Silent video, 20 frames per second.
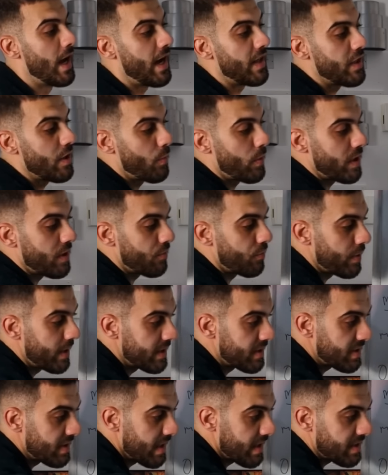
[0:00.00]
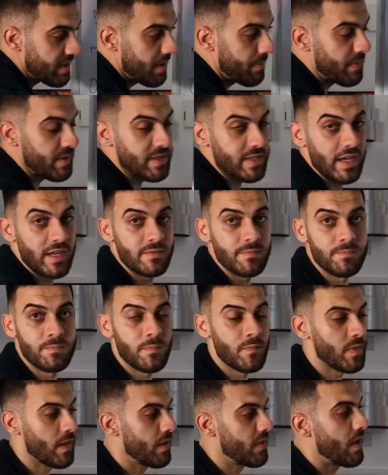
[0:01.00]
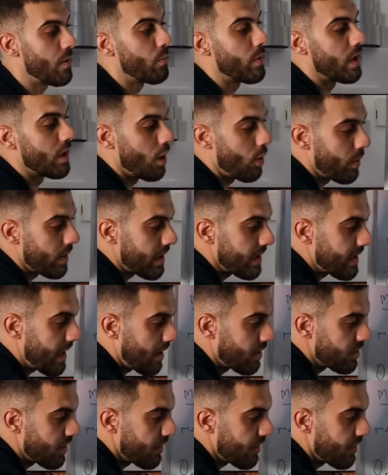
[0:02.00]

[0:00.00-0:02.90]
And then when it reached 60%, then we lowered it down